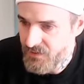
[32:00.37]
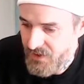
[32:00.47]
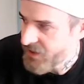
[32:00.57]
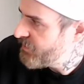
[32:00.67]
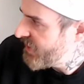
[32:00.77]

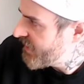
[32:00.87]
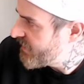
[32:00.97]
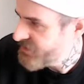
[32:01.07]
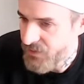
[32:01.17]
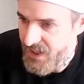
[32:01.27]
work
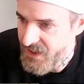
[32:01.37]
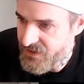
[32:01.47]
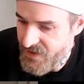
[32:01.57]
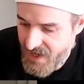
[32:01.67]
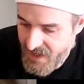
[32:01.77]
because when I
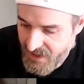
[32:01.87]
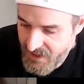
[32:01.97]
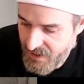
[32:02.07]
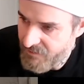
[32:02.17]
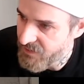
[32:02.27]
do that, it
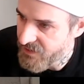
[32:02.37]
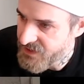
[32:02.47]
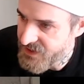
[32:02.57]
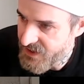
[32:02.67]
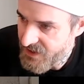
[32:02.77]

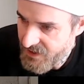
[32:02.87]
covers.